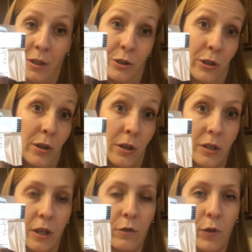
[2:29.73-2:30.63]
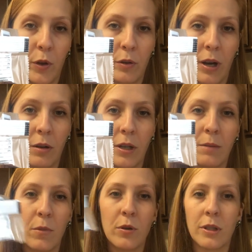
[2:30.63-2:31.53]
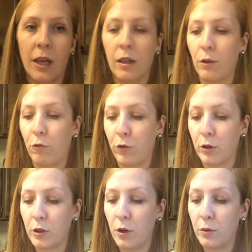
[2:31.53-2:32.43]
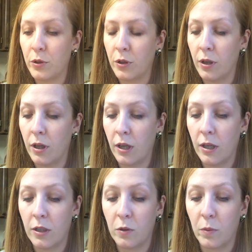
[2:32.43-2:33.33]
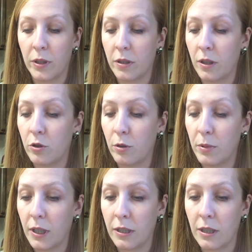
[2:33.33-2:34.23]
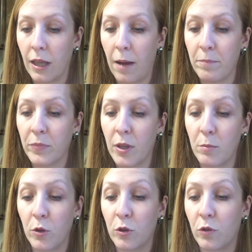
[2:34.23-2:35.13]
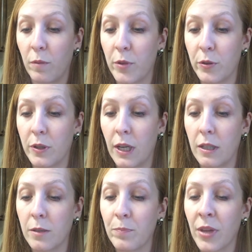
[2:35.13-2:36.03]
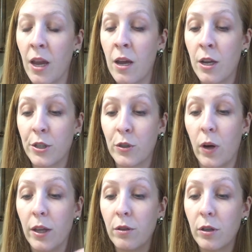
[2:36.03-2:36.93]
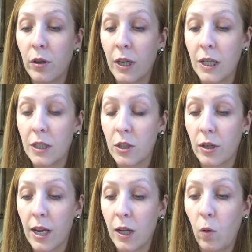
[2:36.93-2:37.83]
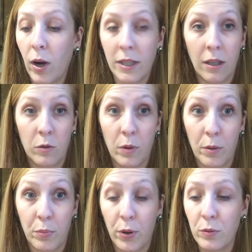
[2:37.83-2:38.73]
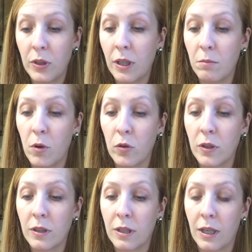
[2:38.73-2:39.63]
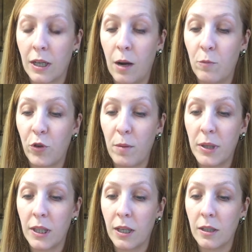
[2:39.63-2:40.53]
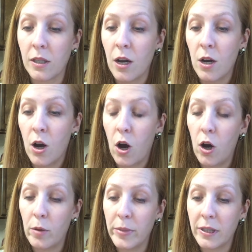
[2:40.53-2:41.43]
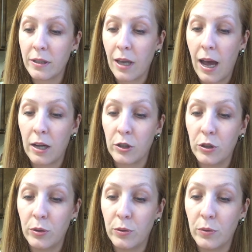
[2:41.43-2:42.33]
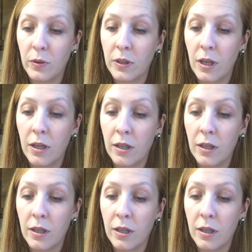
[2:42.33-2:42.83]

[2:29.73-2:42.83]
sugars that are floating around. Most likely fructose is what's contributing to that the most from those dates. So other ingredients are egg whites. That's where the protein mostly is going to come from in these. Almonds, cashews,